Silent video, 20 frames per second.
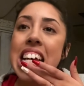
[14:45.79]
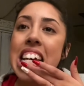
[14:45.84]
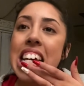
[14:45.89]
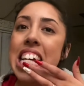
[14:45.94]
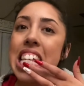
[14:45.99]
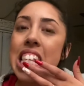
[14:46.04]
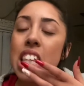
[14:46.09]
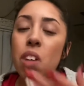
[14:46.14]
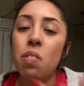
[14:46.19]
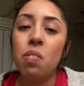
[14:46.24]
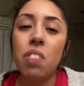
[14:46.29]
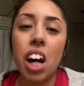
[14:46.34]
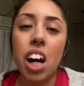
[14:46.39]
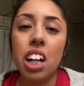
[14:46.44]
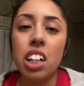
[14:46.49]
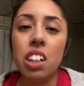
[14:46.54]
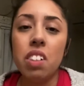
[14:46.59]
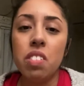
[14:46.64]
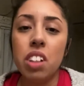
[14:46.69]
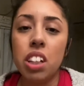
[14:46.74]
the
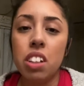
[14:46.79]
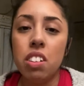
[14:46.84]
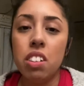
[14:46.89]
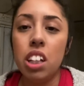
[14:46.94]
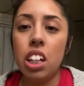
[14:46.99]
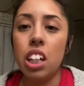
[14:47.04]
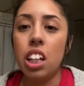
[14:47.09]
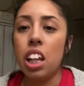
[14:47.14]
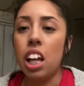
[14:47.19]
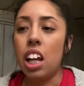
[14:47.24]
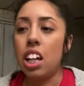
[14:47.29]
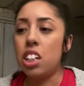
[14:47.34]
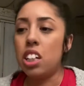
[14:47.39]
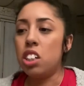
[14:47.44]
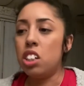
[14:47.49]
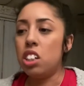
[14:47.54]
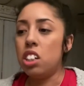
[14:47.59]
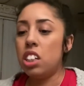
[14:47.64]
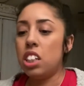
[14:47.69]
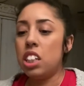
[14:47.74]
bottom of the
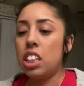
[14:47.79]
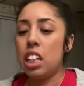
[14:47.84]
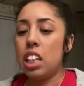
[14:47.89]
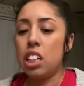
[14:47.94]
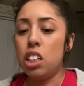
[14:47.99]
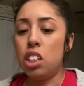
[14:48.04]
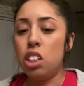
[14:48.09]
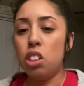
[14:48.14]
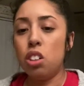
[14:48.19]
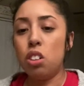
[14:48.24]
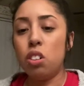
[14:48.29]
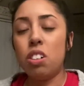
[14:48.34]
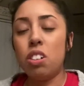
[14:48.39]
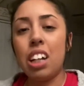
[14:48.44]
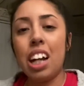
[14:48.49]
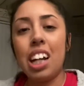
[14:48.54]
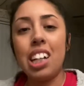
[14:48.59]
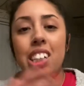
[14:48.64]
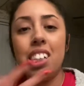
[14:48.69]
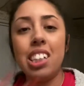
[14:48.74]
aligners, they do kind
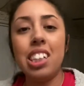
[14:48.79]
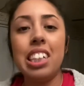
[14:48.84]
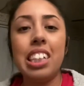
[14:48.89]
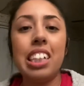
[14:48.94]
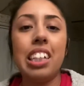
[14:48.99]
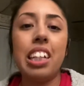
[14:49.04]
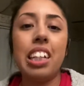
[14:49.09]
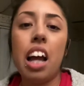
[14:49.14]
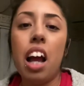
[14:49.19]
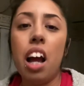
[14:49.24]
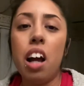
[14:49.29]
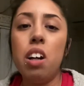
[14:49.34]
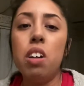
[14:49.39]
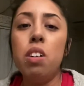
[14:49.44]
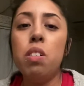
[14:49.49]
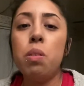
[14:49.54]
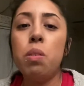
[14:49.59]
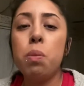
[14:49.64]
of stick out.